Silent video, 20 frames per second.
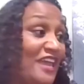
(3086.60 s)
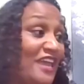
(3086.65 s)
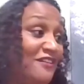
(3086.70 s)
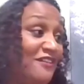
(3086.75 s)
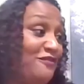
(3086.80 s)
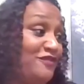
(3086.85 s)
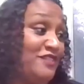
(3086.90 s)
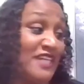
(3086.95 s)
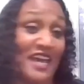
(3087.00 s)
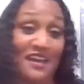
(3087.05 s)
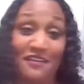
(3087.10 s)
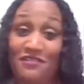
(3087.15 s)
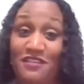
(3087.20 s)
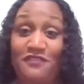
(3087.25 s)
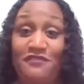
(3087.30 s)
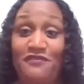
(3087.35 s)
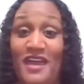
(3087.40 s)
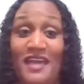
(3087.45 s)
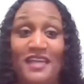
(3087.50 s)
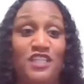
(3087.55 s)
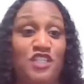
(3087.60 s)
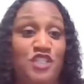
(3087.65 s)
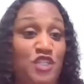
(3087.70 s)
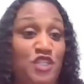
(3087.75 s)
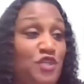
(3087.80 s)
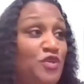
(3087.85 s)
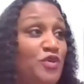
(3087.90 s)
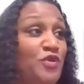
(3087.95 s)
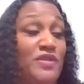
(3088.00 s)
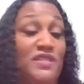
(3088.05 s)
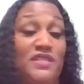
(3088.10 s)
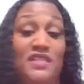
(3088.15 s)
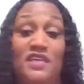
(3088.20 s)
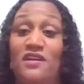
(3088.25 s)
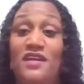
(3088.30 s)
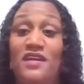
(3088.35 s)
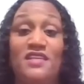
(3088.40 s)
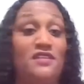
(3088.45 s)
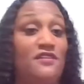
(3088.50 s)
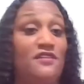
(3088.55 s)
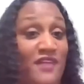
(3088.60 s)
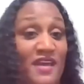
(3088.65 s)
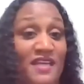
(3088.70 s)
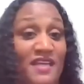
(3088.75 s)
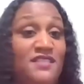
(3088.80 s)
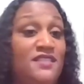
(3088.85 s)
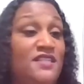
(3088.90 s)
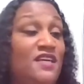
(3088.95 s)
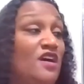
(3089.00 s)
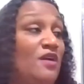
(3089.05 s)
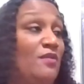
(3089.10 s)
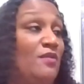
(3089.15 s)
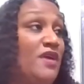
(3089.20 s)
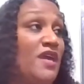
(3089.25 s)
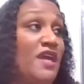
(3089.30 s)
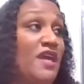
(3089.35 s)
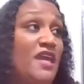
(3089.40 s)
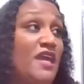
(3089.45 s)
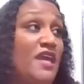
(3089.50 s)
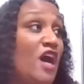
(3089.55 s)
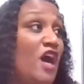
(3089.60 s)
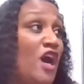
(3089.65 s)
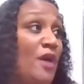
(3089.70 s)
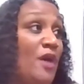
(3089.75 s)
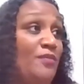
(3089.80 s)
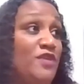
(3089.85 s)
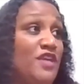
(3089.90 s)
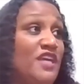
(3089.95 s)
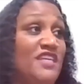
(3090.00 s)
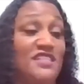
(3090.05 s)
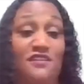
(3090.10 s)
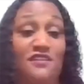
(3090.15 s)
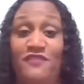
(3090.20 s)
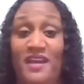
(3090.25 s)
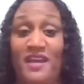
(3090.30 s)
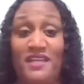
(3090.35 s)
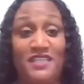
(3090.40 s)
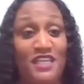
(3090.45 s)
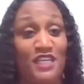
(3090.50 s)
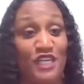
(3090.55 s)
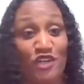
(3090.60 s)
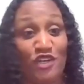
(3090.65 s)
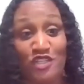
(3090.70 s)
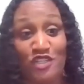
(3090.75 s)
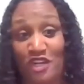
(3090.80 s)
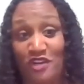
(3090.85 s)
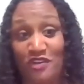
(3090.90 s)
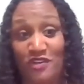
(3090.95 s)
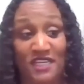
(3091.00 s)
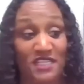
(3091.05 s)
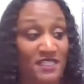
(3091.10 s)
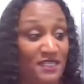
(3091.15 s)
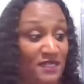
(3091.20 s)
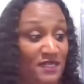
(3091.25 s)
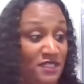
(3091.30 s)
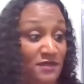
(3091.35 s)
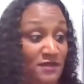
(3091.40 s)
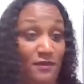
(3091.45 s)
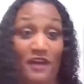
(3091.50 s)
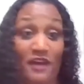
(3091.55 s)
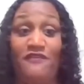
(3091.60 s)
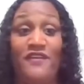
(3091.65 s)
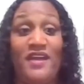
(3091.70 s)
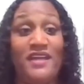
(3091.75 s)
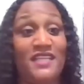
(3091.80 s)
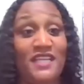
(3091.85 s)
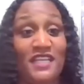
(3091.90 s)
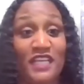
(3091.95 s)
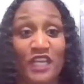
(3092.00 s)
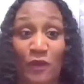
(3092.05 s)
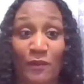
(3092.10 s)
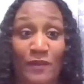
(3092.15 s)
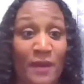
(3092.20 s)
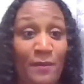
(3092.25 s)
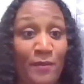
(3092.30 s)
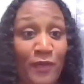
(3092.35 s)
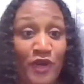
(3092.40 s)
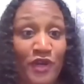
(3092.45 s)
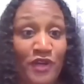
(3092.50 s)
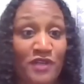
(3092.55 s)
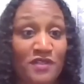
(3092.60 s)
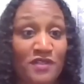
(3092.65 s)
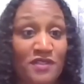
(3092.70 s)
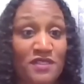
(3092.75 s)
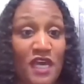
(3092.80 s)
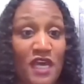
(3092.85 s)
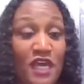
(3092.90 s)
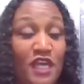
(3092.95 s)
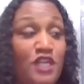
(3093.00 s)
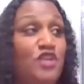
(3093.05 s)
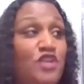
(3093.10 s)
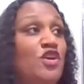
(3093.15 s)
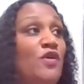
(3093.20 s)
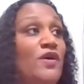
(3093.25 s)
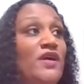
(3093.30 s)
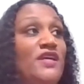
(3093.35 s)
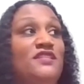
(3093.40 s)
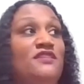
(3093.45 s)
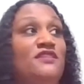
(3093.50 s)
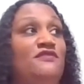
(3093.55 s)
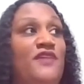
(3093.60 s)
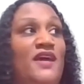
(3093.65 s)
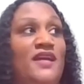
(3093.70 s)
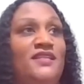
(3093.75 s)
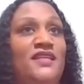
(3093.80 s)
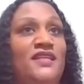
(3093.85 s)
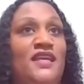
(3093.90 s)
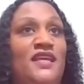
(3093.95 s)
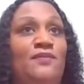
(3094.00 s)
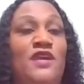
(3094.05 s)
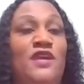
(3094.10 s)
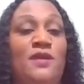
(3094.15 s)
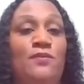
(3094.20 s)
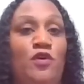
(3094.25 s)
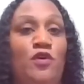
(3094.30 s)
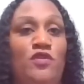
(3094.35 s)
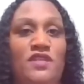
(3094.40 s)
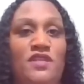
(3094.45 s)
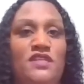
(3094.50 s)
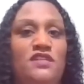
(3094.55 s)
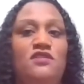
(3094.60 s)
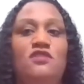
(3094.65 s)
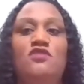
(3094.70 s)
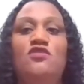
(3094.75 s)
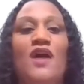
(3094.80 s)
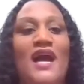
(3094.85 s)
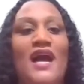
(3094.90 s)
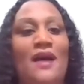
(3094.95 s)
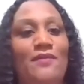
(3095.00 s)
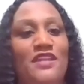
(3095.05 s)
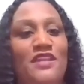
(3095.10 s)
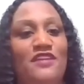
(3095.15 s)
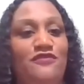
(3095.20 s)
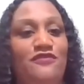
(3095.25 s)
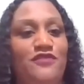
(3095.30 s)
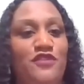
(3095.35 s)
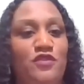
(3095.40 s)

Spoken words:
If that affects you, it affects them. It's affecting their church. It's affecting their members. It's affecting people. You know how many